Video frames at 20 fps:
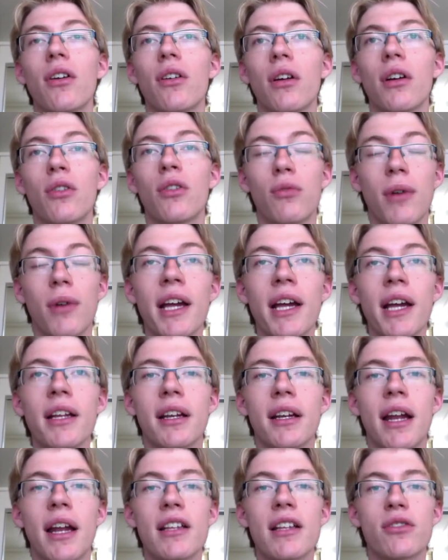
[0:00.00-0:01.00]
great
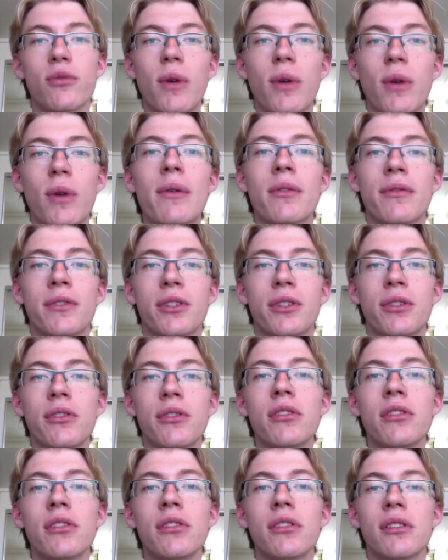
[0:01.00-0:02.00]
and has great
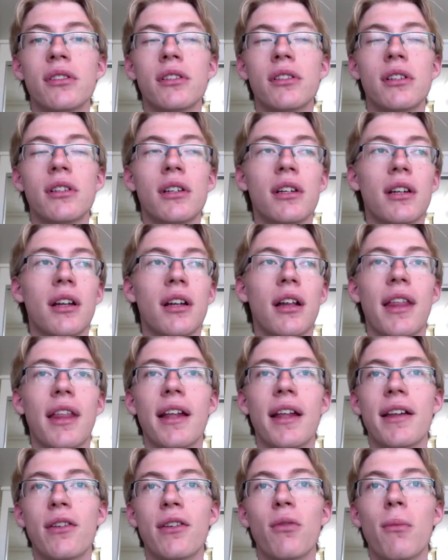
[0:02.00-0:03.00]
reviews,
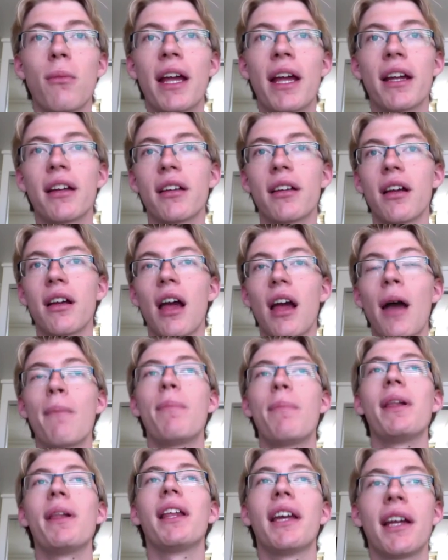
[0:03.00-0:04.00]
then it'll make
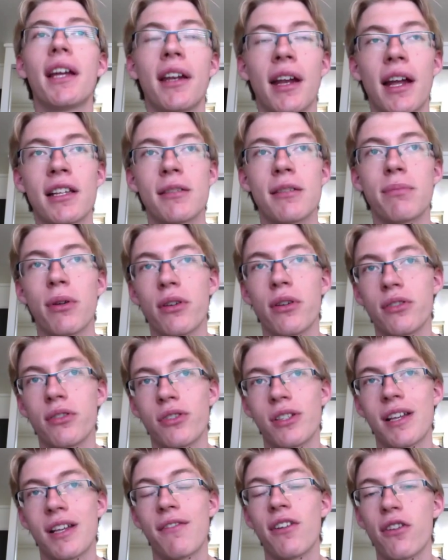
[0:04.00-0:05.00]
$1 billion as opposed to
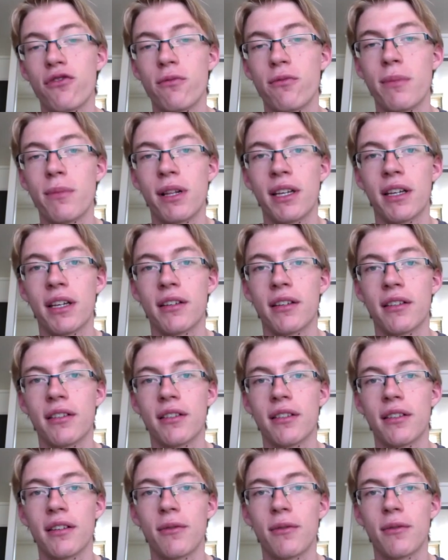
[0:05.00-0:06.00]
700 million
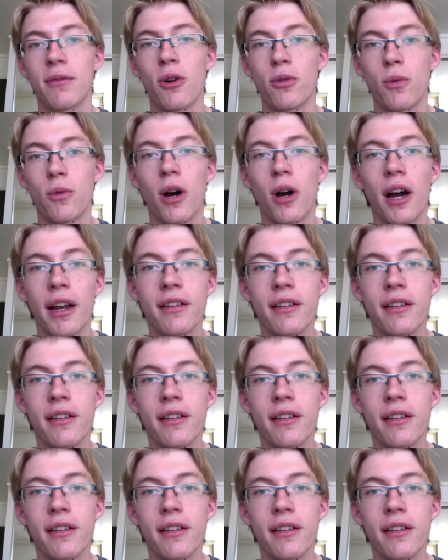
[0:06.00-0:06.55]
worldwide.